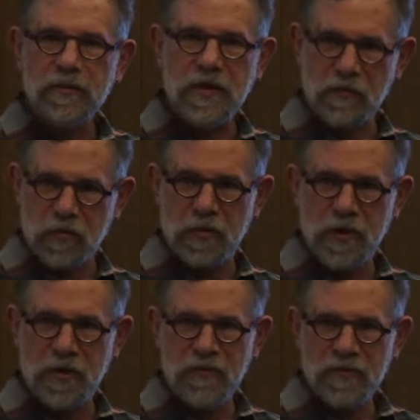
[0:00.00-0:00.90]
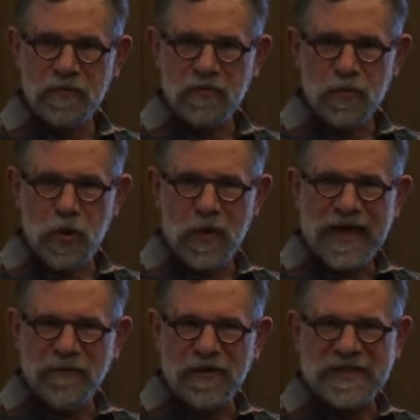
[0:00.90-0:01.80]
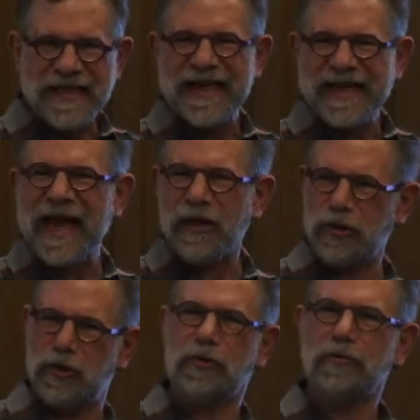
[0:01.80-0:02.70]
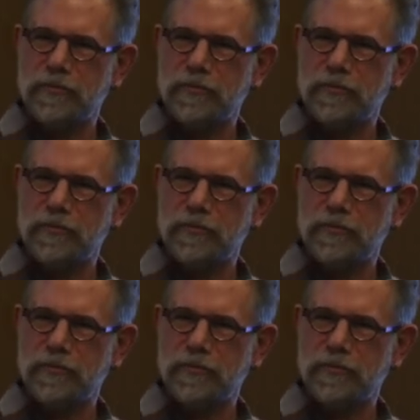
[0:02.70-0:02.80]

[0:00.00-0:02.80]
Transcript: Is everyone over here? You would never see a calendar.